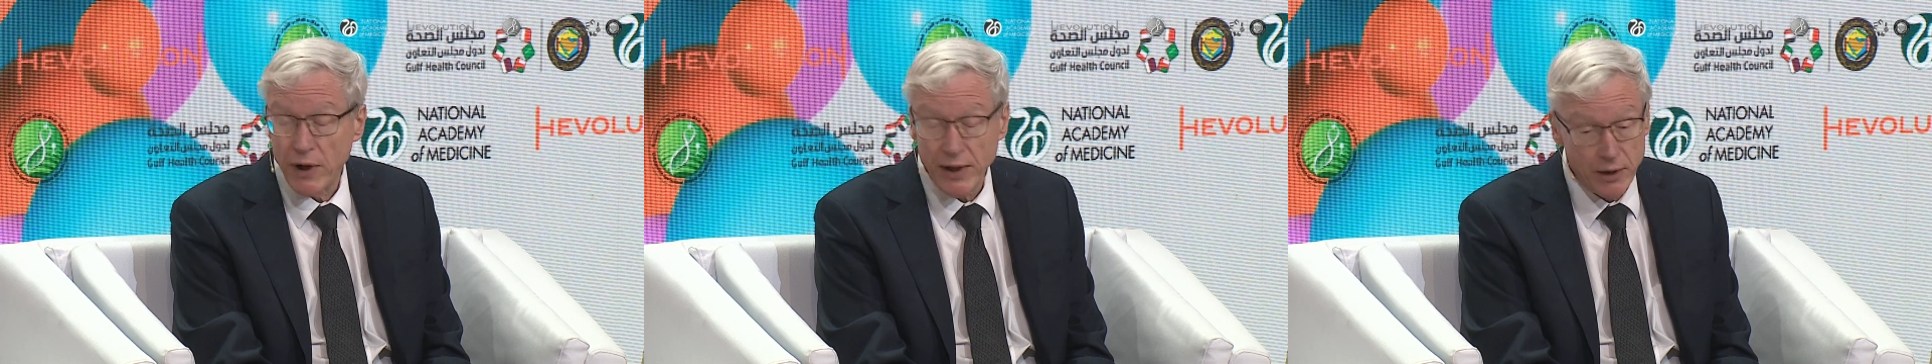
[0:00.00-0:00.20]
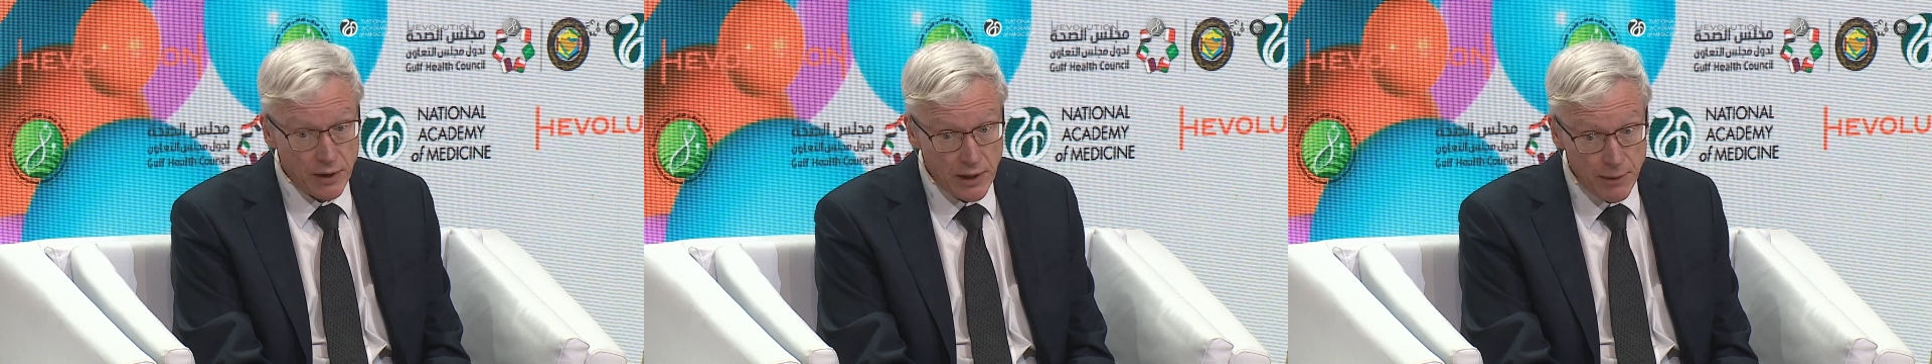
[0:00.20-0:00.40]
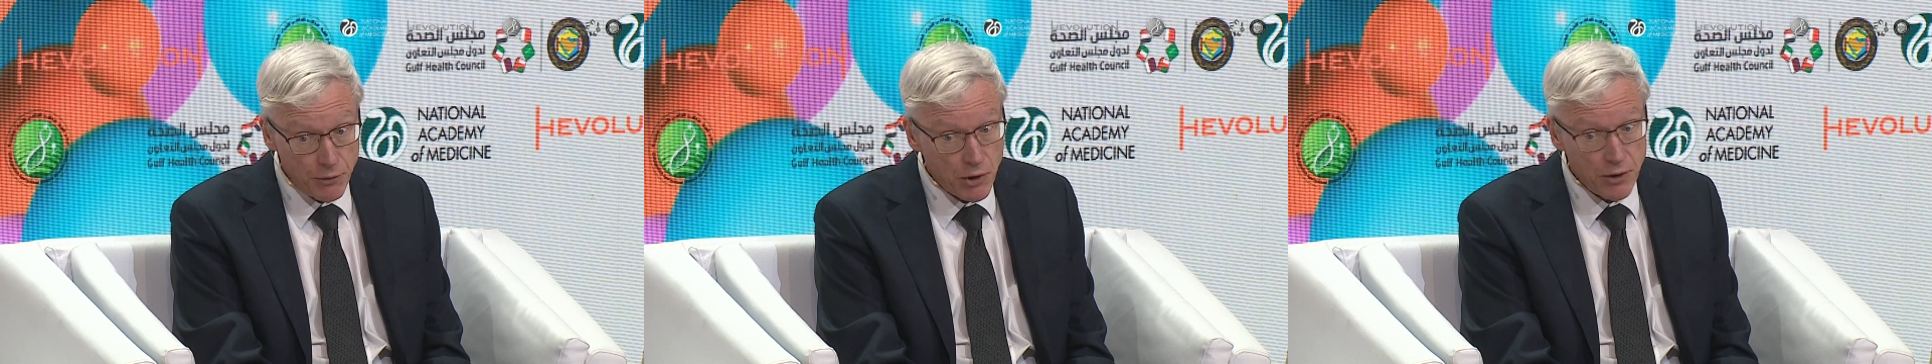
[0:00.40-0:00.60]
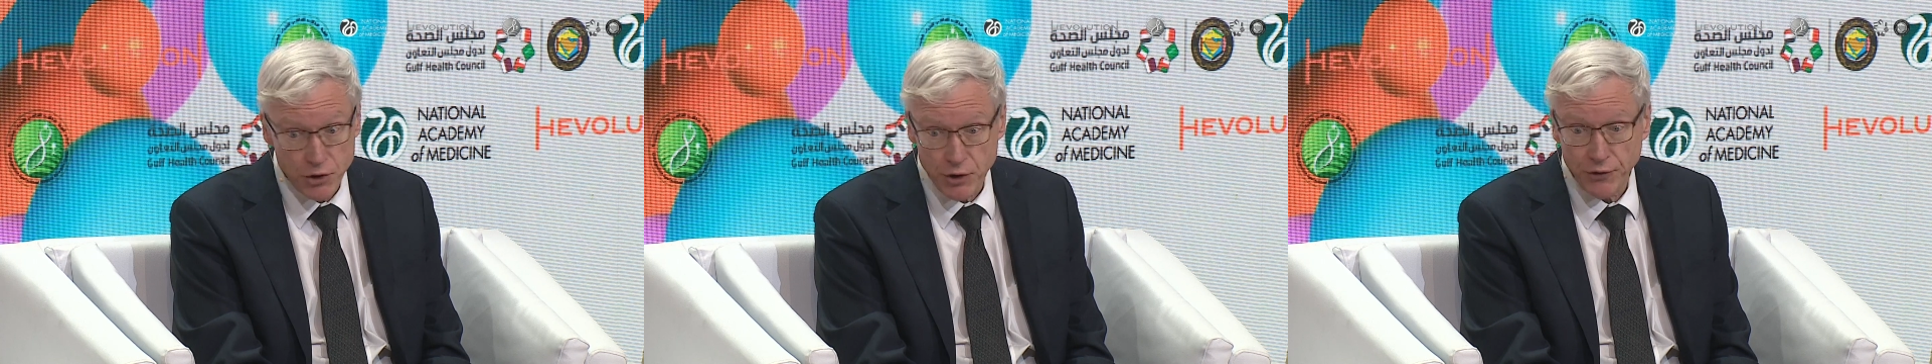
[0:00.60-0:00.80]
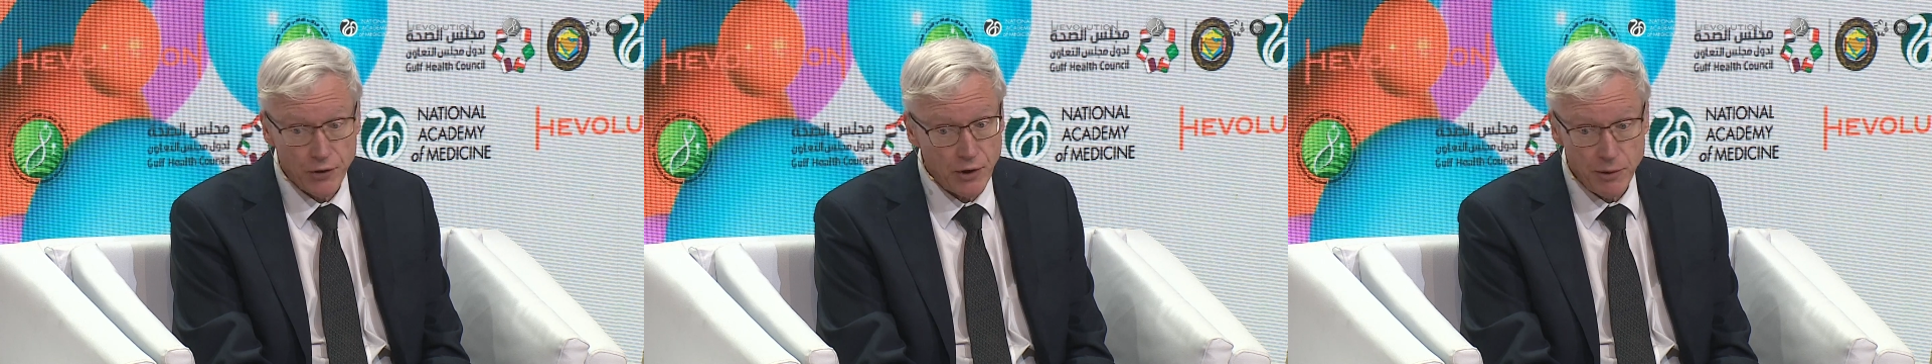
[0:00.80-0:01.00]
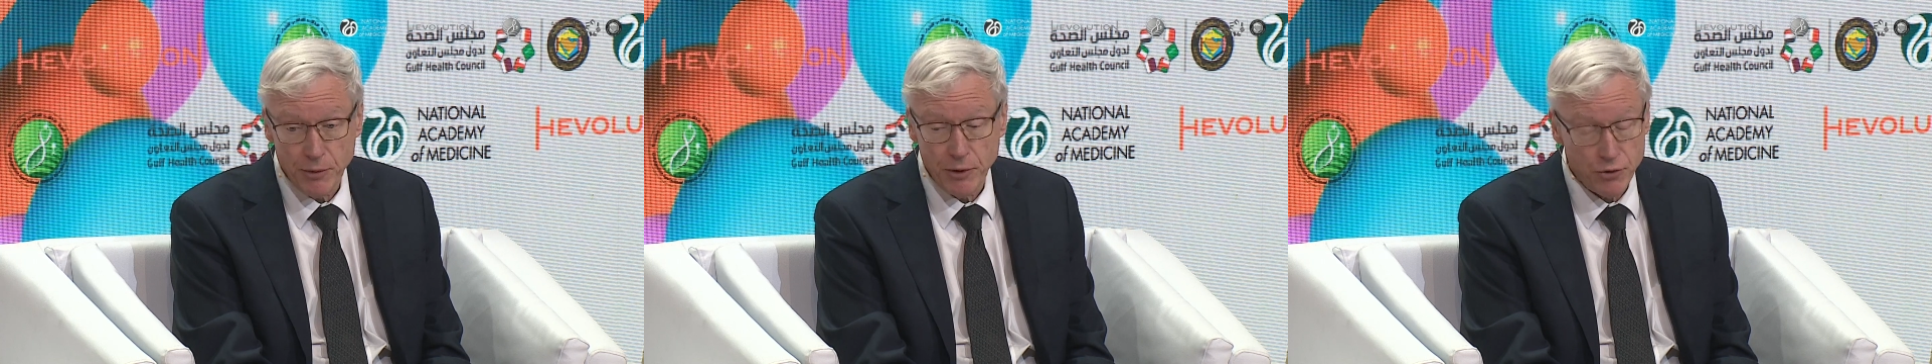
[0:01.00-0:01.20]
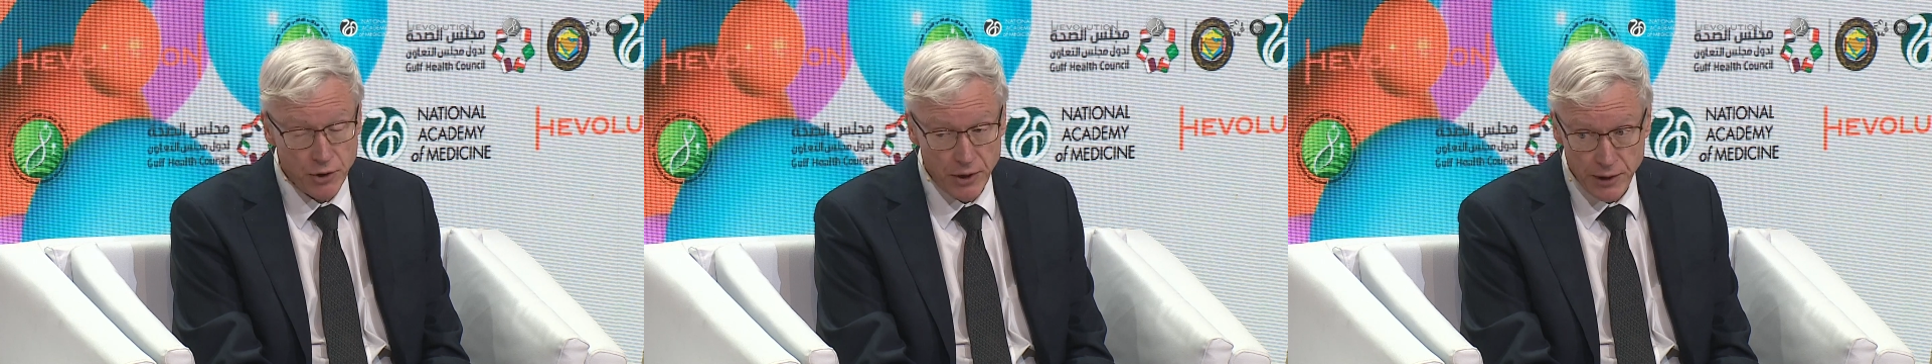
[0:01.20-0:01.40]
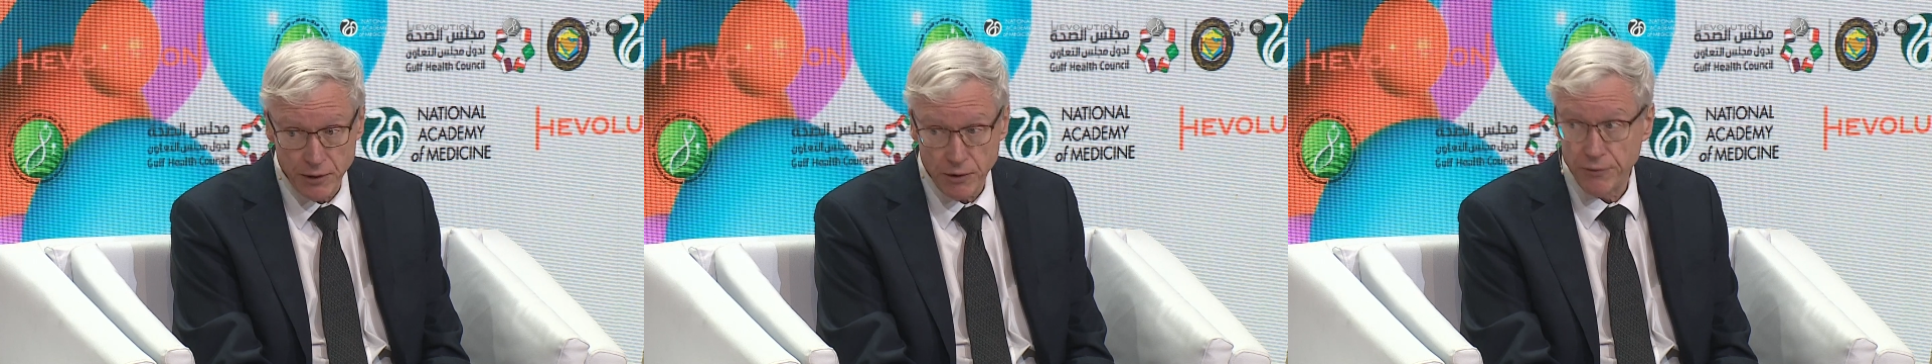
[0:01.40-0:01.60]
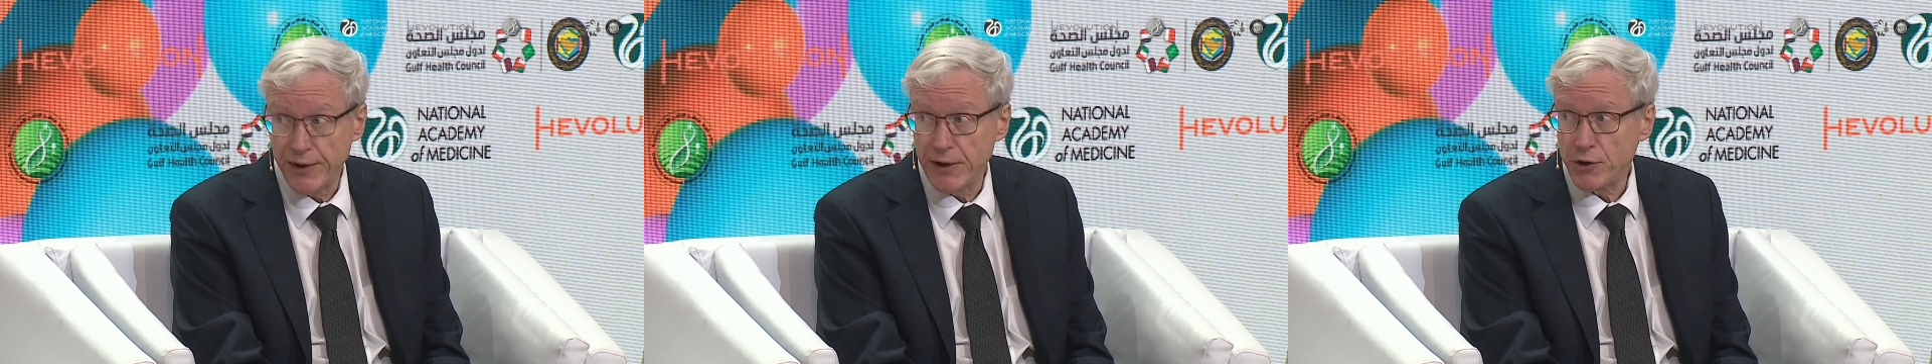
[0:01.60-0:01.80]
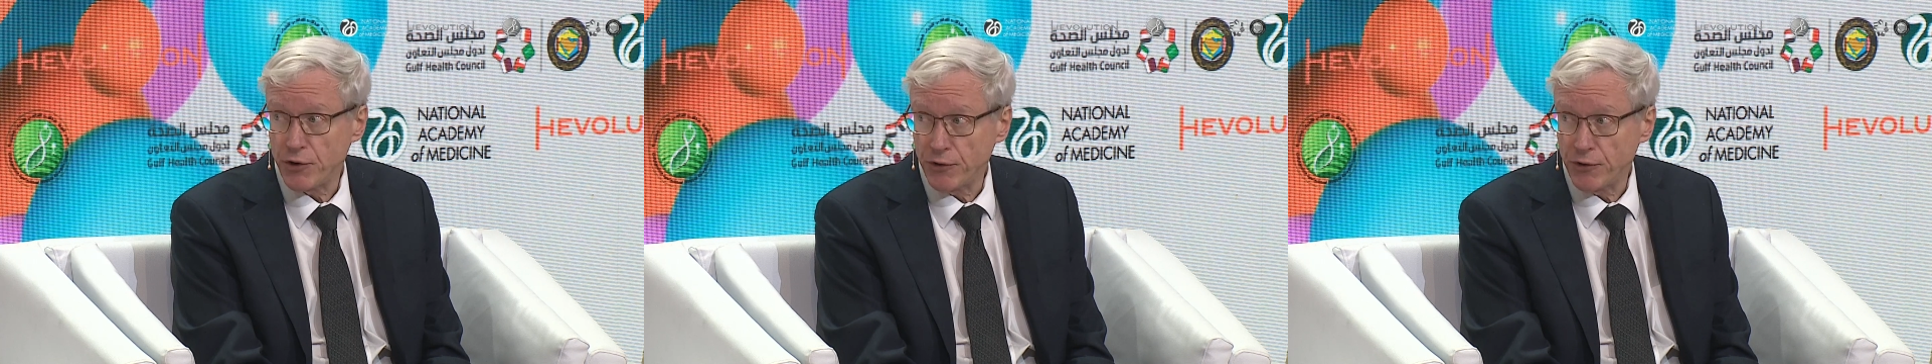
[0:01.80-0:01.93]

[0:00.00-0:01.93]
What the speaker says: And I'm not just talking about drug interventions,